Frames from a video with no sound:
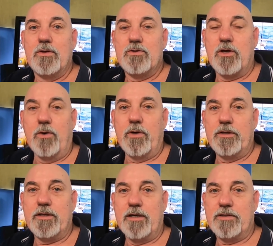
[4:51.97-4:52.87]
So
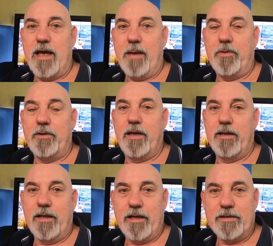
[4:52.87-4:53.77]
it does happen.
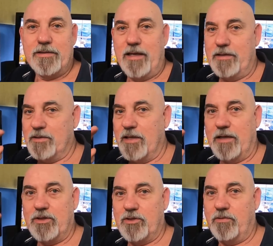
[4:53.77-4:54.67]
And like I said, it's
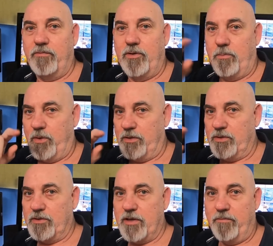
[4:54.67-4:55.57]
not just the
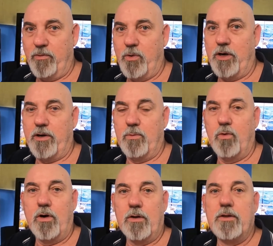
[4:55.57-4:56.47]
Philippines. It's everywhere in the
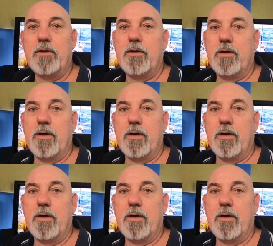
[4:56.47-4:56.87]
world.